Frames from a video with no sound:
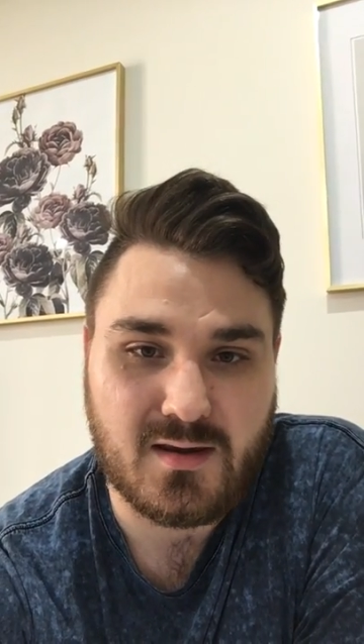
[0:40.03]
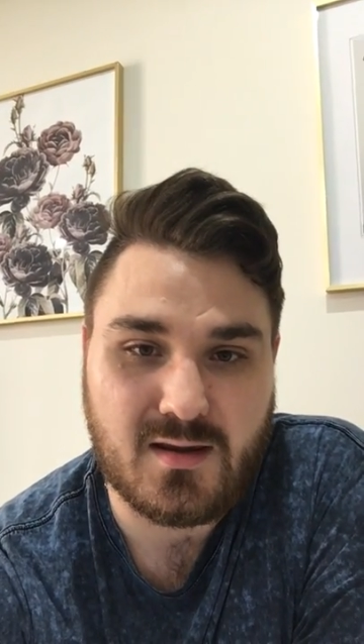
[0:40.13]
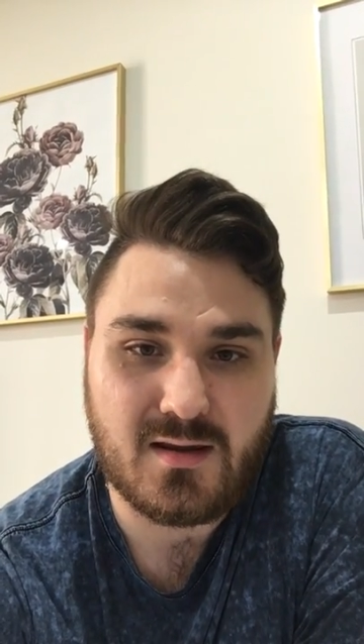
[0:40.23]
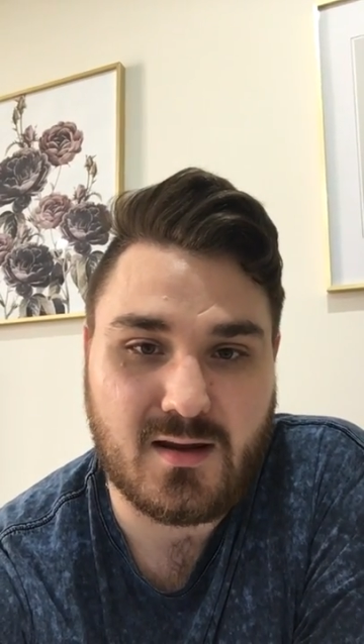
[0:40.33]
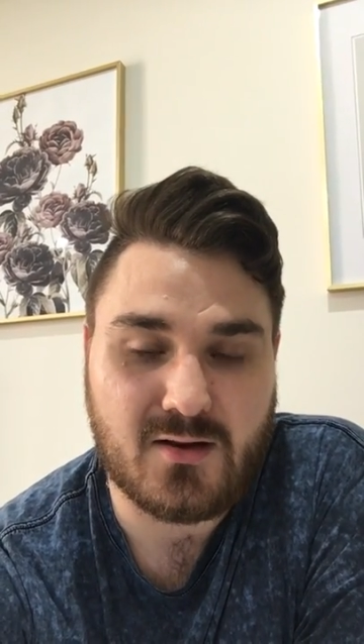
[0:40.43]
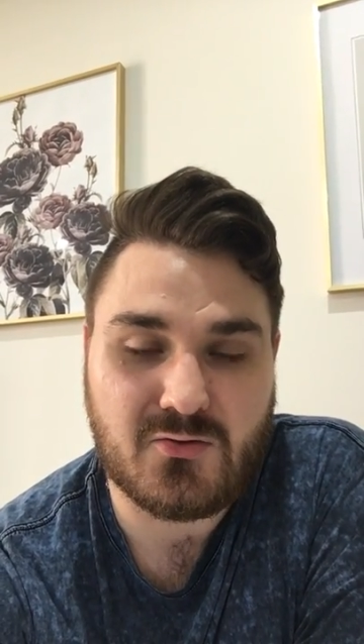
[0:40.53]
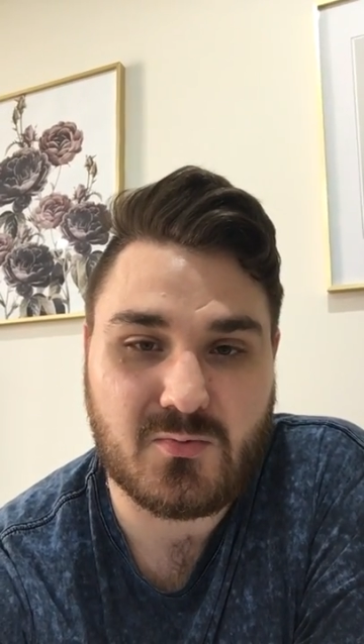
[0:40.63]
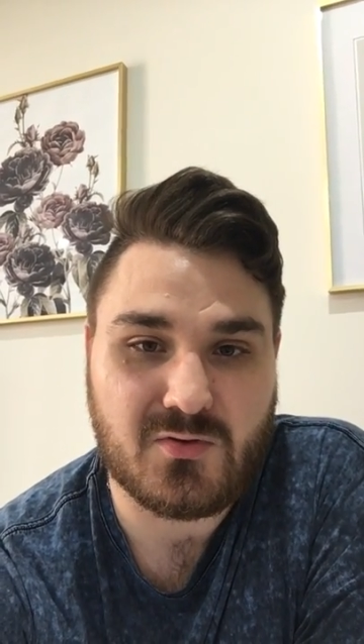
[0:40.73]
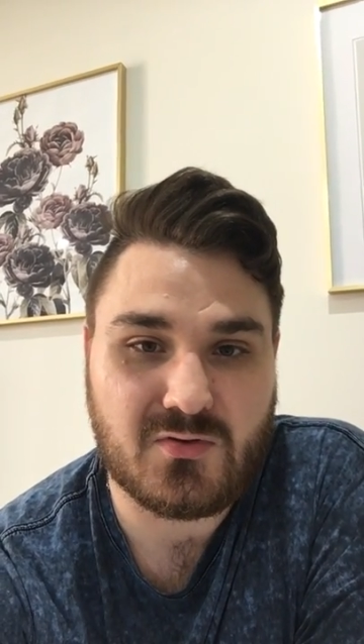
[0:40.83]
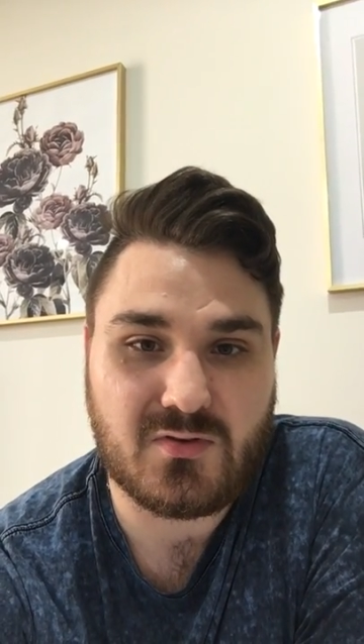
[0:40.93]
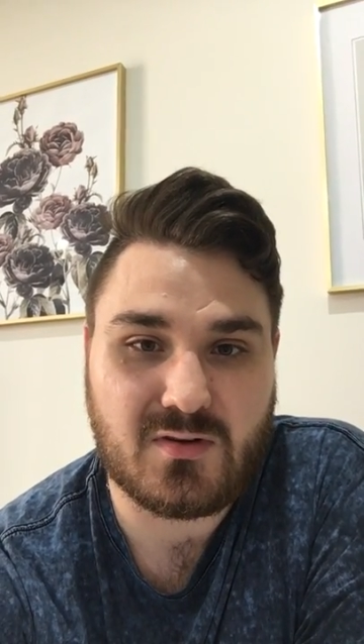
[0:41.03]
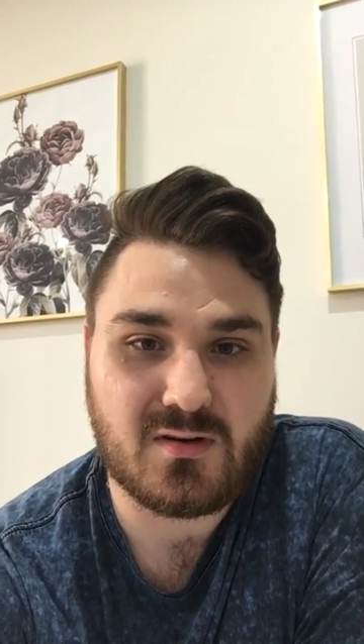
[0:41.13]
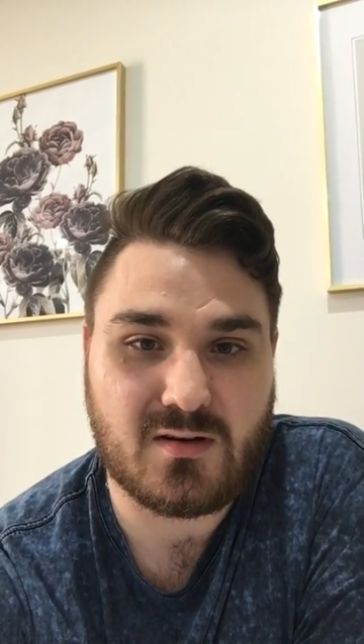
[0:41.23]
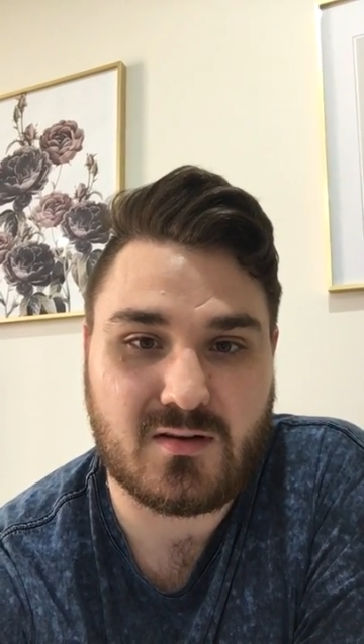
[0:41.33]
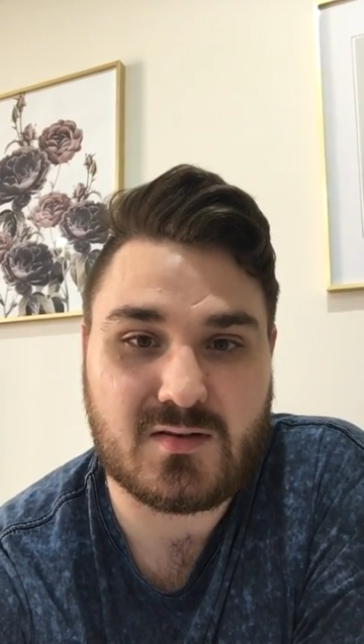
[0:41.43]
key attributes
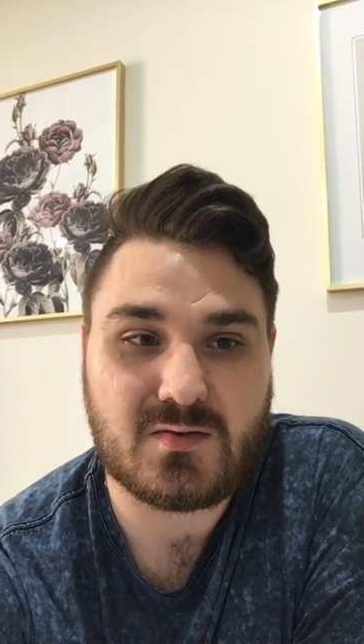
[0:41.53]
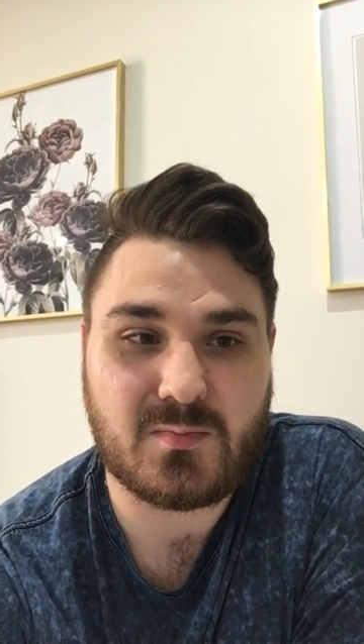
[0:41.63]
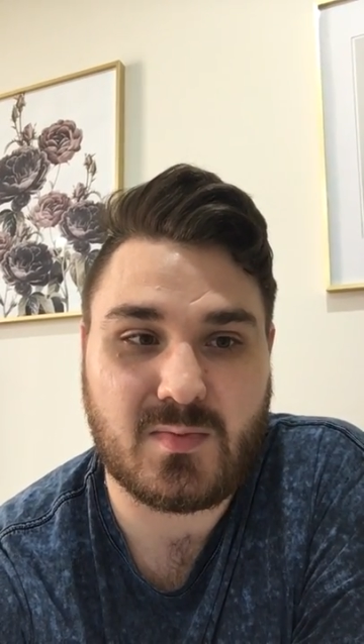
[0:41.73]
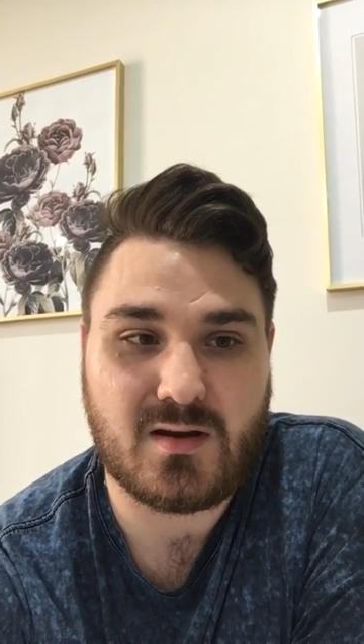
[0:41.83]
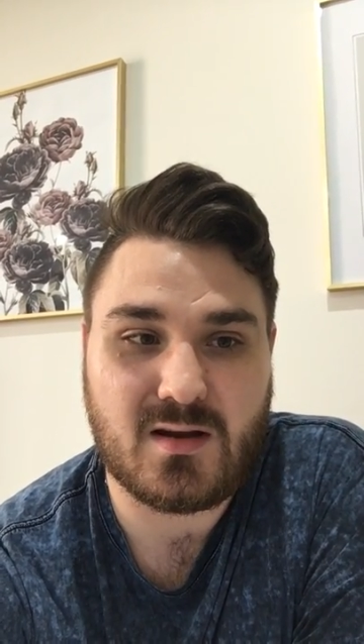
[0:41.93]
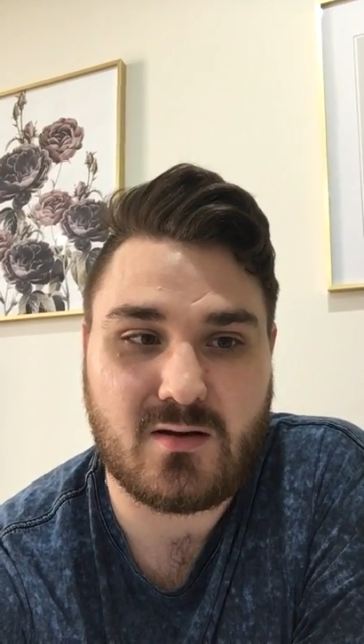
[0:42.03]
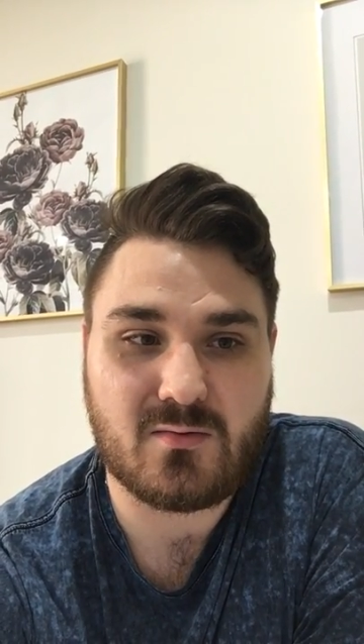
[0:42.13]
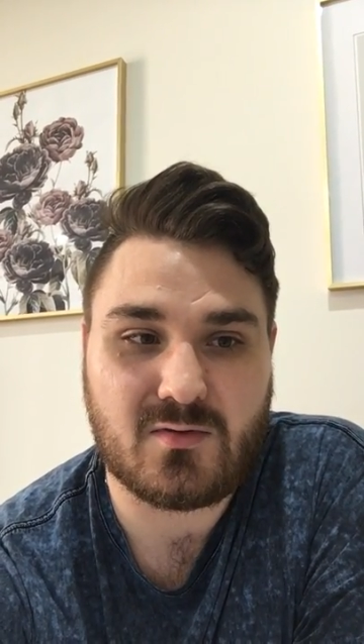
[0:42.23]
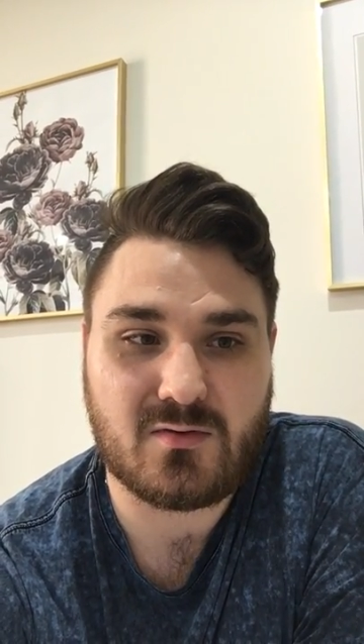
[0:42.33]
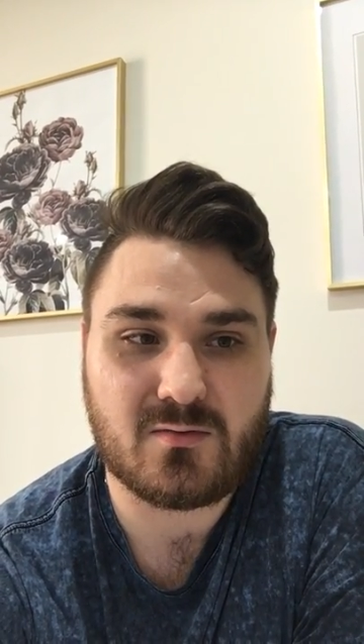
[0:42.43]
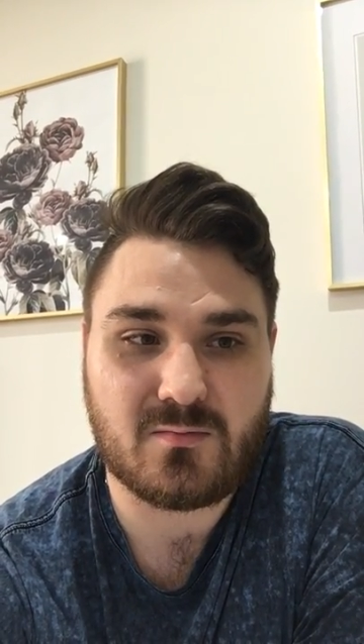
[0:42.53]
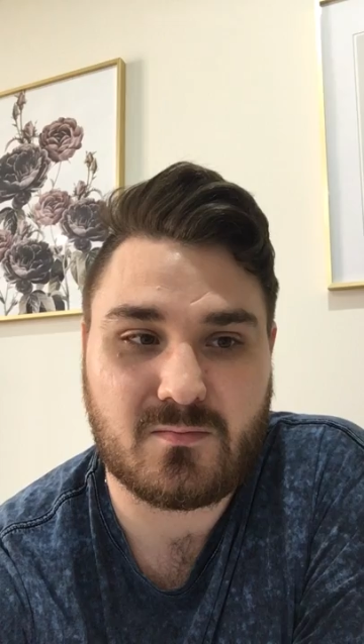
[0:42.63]
is being able to